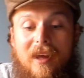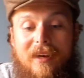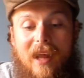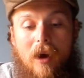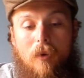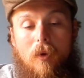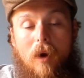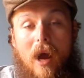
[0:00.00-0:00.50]

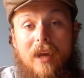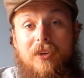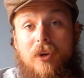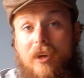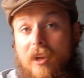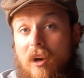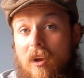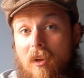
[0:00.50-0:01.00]
Now I
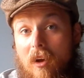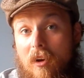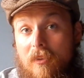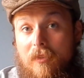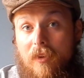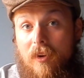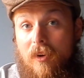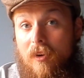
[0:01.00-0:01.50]
took it along
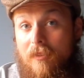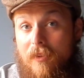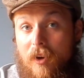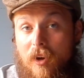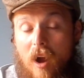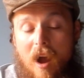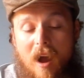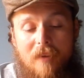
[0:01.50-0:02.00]
for
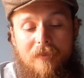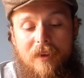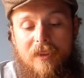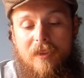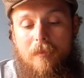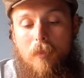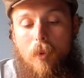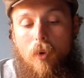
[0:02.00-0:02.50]
coffee
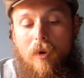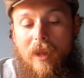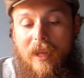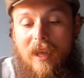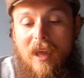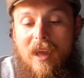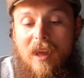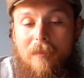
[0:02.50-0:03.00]
in the
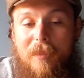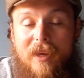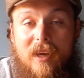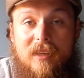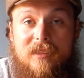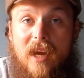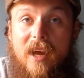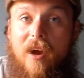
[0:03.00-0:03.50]
morning
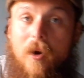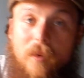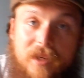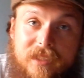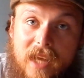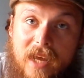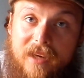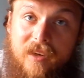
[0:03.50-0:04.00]
because I
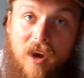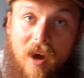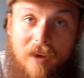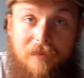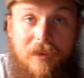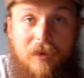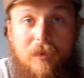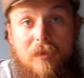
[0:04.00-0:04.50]
always had
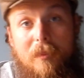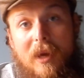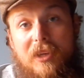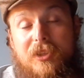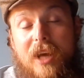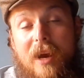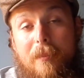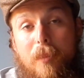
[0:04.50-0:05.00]
coffee with my
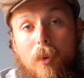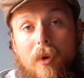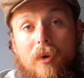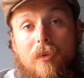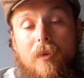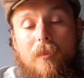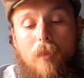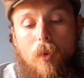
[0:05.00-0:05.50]
Jetboil
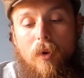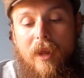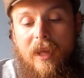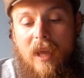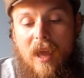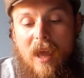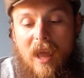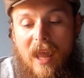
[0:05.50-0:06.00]
in the
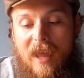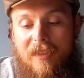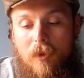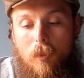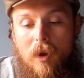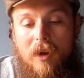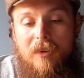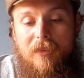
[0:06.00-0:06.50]
morning. And the
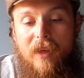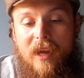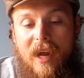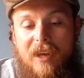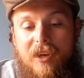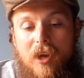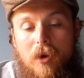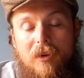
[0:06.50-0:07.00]
one thing
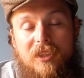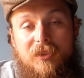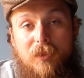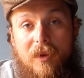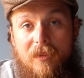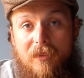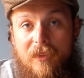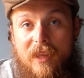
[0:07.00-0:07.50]
I noticed
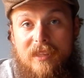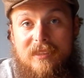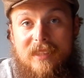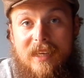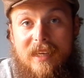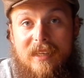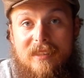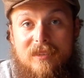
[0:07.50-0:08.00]
with this
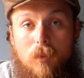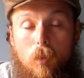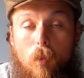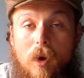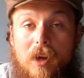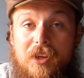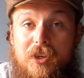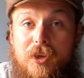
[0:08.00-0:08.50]
is
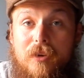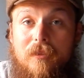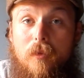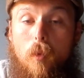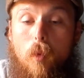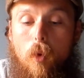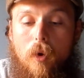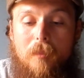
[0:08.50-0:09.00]
once you've
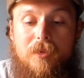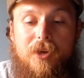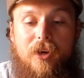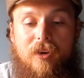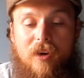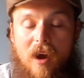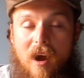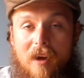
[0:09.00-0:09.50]
warmed your
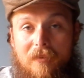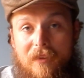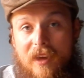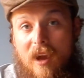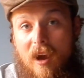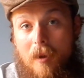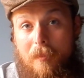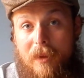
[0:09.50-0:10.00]

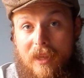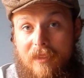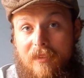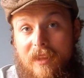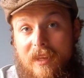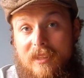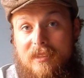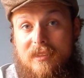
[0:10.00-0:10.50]
coffee up in
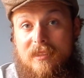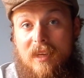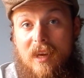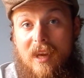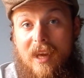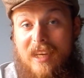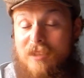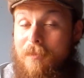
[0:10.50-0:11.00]
this,
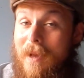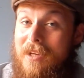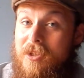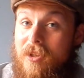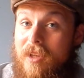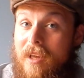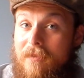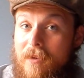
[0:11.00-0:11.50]

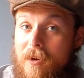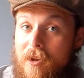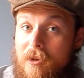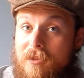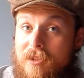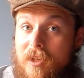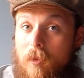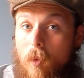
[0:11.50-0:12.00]
especially if you're
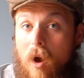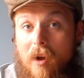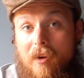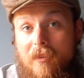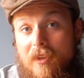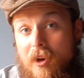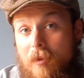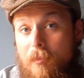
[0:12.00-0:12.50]
using
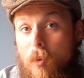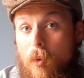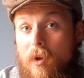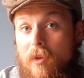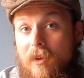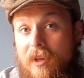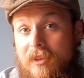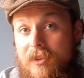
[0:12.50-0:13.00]
water that you're
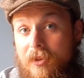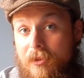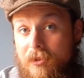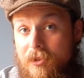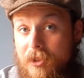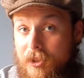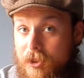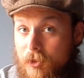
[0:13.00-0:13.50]
boiling
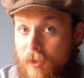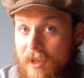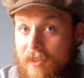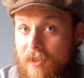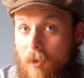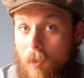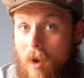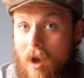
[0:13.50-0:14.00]
to
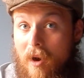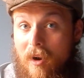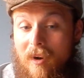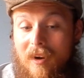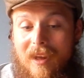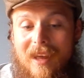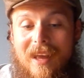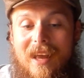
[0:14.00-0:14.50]
treat the
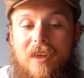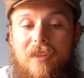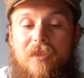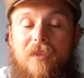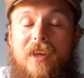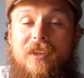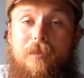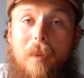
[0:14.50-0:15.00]
water,
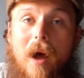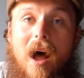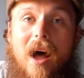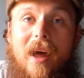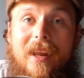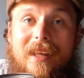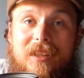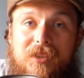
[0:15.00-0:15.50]
this
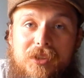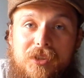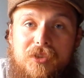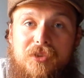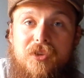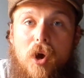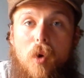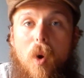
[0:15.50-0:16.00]
pot is
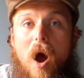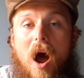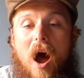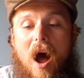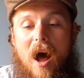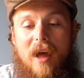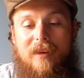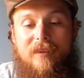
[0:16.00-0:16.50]
so
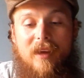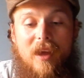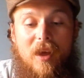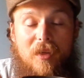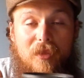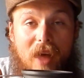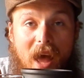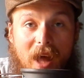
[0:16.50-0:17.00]
hot
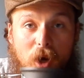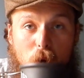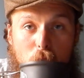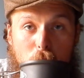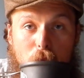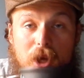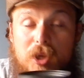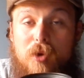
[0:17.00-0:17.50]
that
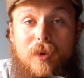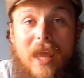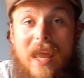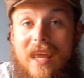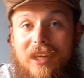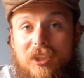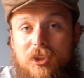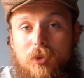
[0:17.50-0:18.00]
you
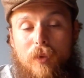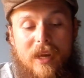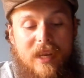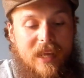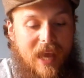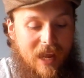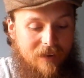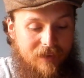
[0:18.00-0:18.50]
can't
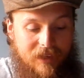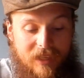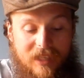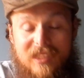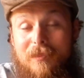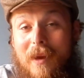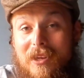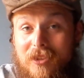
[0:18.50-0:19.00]
drink out of it,
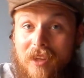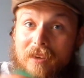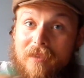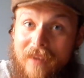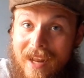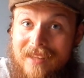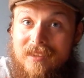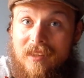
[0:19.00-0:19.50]
especially if
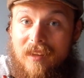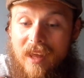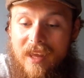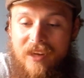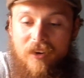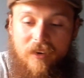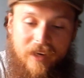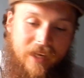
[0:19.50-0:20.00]
it has a
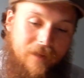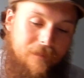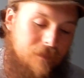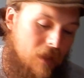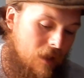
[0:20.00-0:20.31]
lighter in it.